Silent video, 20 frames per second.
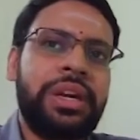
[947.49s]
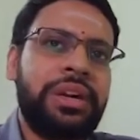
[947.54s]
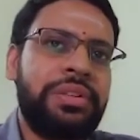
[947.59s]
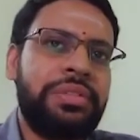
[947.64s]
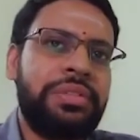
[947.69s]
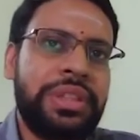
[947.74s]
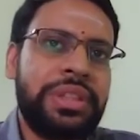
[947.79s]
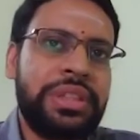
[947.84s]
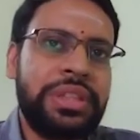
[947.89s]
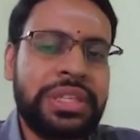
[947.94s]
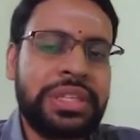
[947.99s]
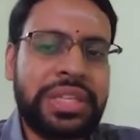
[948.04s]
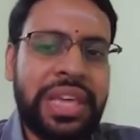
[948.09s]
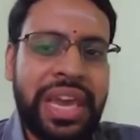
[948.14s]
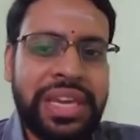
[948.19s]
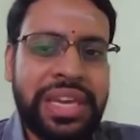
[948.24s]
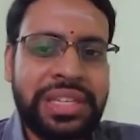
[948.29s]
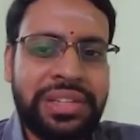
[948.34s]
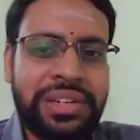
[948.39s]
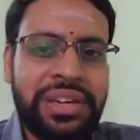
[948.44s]
with these
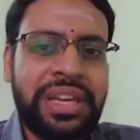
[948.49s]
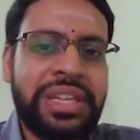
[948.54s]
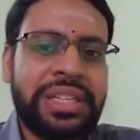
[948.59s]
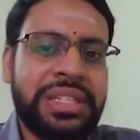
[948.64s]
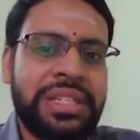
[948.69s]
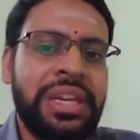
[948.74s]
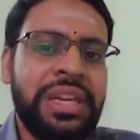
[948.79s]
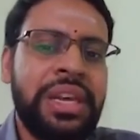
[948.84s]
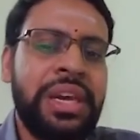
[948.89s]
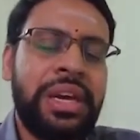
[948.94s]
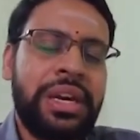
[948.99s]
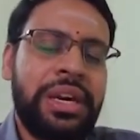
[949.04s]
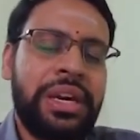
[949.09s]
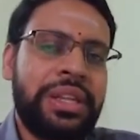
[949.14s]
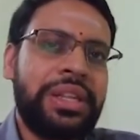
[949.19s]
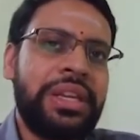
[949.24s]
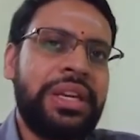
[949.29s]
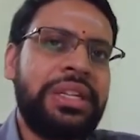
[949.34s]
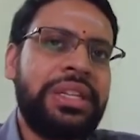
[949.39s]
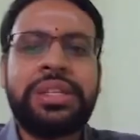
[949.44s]
X-rays
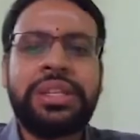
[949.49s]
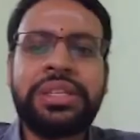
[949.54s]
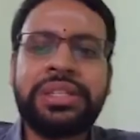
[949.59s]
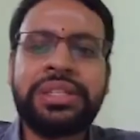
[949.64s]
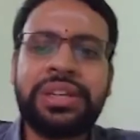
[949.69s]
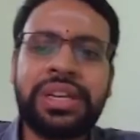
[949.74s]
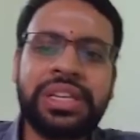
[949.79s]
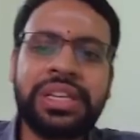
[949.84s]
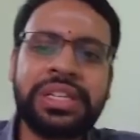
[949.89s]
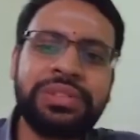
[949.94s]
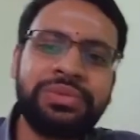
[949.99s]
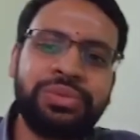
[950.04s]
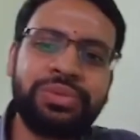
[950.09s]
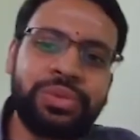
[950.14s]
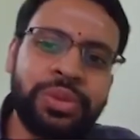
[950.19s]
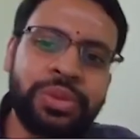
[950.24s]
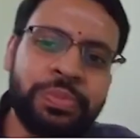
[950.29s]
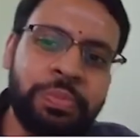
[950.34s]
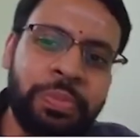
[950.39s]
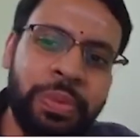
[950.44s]
that these rays
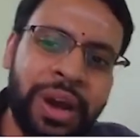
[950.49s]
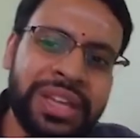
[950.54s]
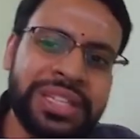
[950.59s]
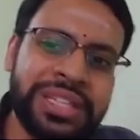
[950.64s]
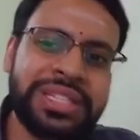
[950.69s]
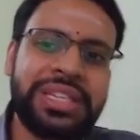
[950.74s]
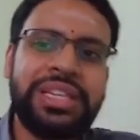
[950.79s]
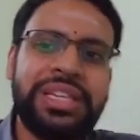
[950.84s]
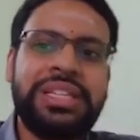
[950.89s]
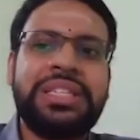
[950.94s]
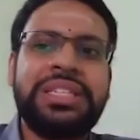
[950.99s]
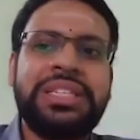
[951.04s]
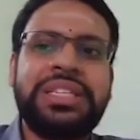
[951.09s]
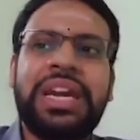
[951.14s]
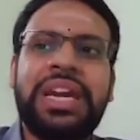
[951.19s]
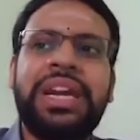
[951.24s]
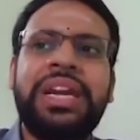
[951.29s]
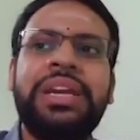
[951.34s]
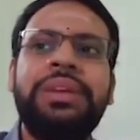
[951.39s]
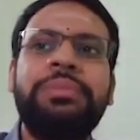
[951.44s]
would pass
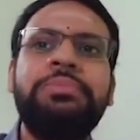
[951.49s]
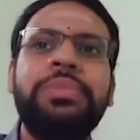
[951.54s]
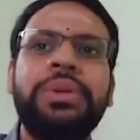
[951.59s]
inside